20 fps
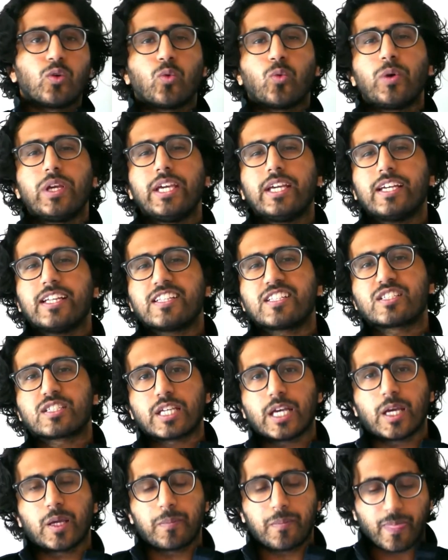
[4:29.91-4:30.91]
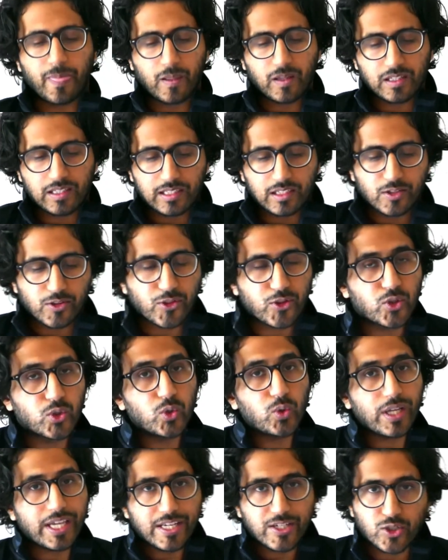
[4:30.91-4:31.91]
we can say
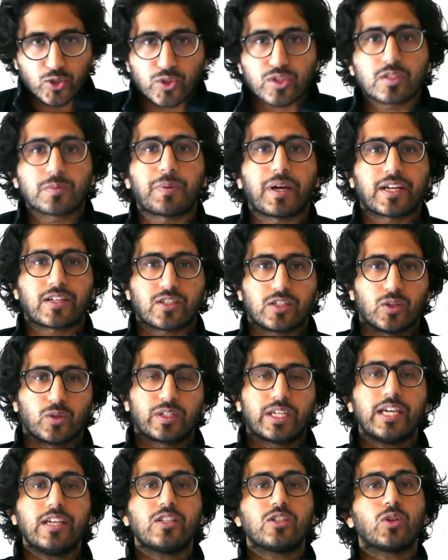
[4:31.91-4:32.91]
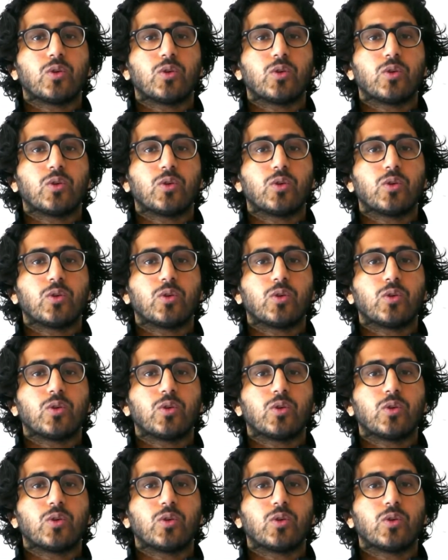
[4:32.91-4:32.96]
through introspection, okay?